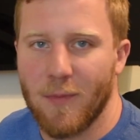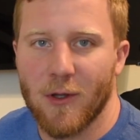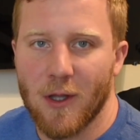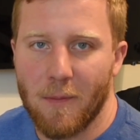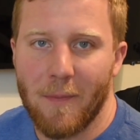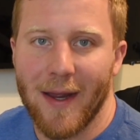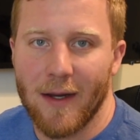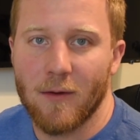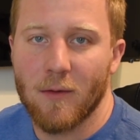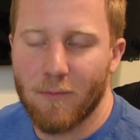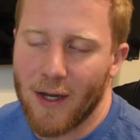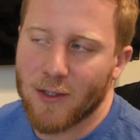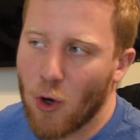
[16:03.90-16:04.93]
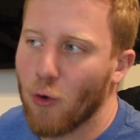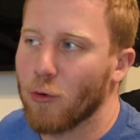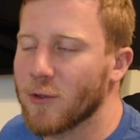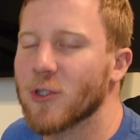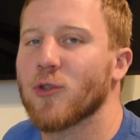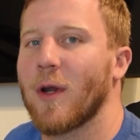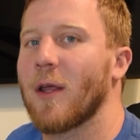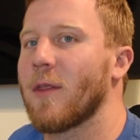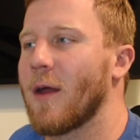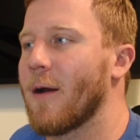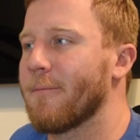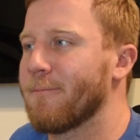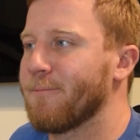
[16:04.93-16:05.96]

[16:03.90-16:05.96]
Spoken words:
build up my total strength there.